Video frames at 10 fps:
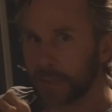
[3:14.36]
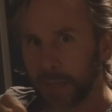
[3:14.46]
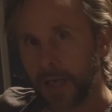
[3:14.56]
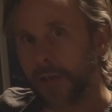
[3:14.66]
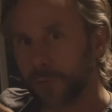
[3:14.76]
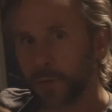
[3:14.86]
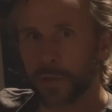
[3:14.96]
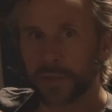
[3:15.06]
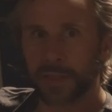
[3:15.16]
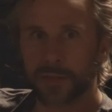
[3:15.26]
that I've
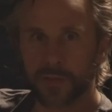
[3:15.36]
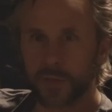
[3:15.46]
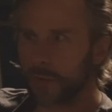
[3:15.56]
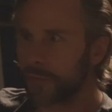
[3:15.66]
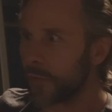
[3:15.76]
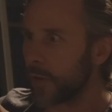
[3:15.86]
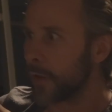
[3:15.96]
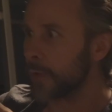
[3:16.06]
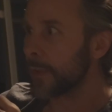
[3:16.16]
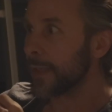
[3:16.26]
looked at so
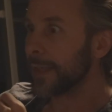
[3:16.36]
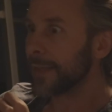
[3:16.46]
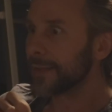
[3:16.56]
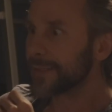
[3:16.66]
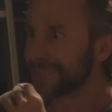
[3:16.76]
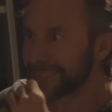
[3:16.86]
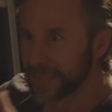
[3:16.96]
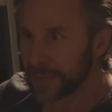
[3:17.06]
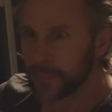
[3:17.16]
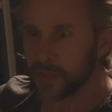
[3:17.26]
far
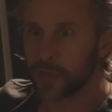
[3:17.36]
seems